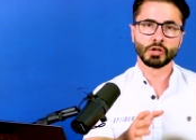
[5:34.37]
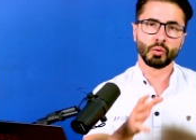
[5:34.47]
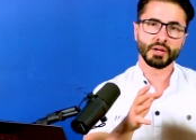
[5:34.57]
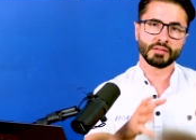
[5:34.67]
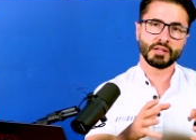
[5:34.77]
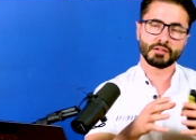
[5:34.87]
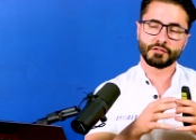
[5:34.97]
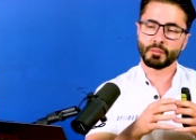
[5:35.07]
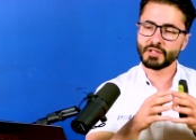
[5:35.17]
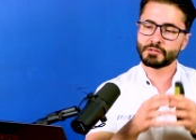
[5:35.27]
So this,
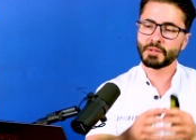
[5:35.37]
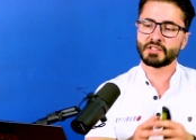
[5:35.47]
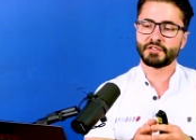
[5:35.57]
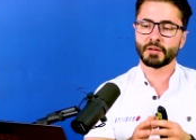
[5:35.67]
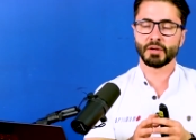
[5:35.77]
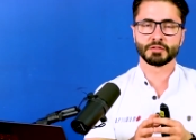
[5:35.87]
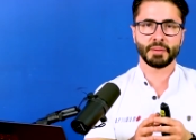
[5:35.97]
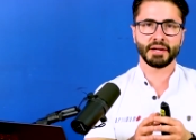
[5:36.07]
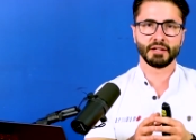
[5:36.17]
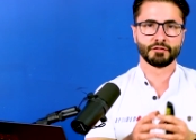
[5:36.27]
from this specific
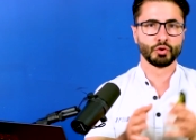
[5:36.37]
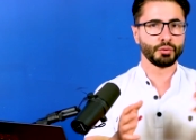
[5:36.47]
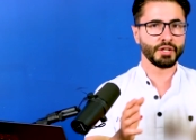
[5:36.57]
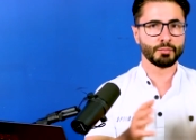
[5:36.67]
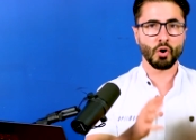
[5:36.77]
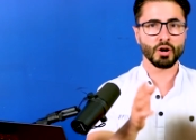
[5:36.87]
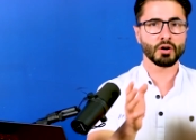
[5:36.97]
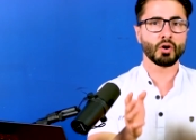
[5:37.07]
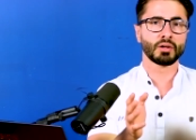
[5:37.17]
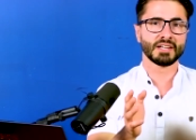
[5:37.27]
perspective, do you need
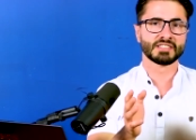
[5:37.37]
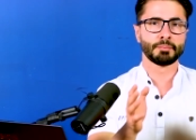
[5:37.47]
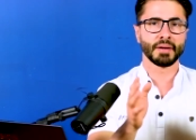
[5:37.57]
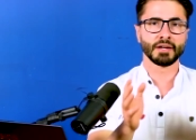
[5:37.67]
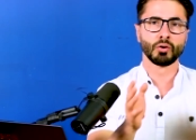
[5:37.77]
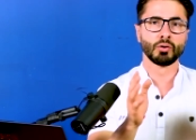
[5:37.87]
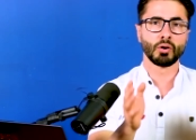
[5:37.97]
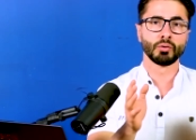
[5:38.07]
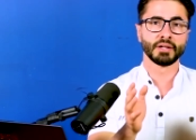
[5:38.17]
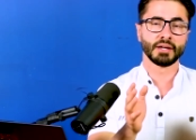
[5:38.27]
more or less slip angle
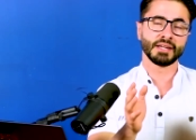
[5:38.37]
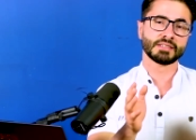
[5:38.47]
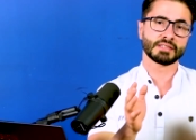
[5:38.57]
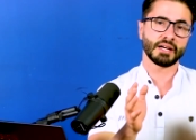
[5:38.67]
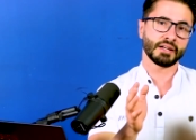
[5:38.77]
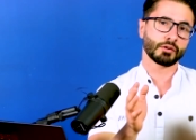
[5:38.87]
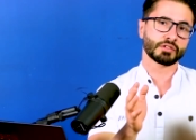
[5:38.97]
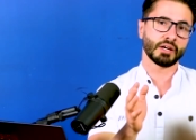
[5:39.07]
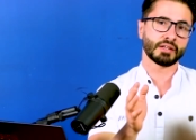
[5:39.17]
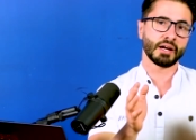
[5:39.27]
on the inside and
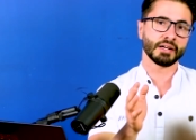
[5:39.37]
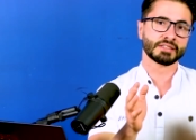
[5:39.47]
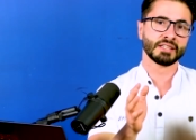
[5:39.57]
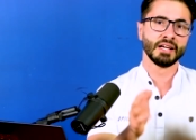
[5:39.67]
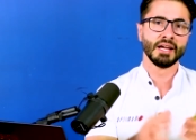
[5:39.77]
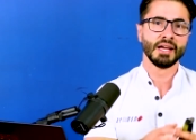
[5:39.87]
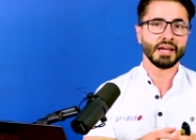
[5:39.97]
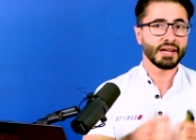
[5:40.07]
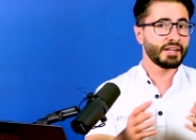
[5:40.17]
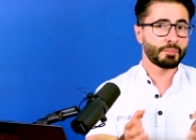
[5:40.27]
outside tires?
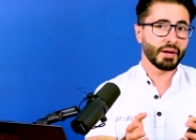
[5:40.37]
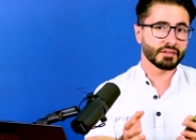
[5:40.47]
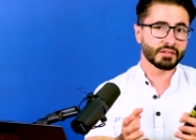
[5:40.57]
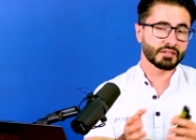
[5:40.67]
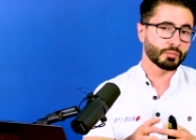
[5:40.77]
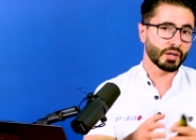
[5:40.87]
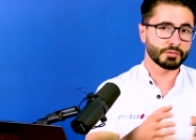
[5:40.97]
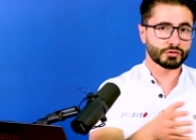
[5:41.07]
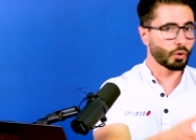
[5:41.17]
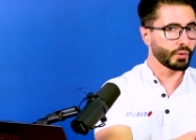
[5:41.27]
It depends,
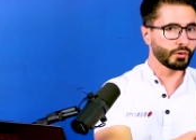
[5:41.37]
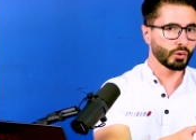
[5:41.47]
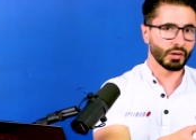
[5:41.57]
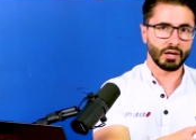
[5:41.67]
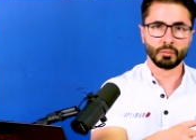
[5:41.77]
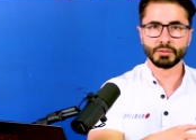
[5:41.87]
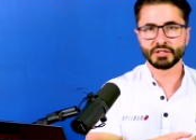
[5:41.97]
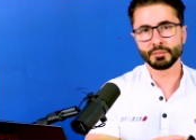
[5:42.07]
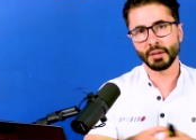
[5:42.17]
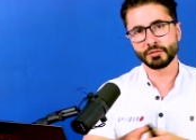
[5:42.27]
sometimes toe in will help,
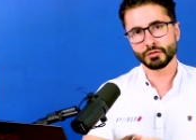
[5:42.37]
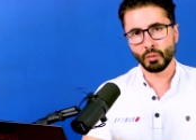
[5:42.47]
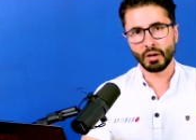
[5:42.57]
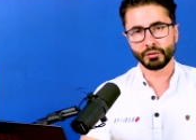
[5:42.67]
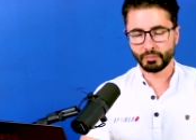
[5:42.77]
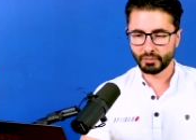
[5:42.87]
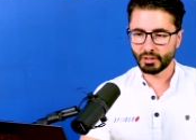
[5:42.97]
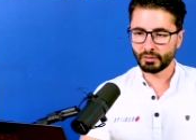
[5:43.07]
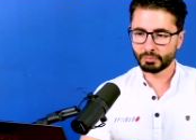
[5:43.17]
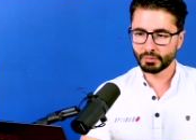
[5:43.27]
sometimes toe out will
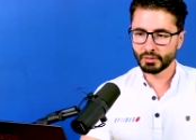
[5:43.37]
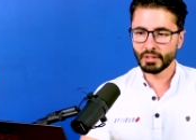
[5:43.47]
help.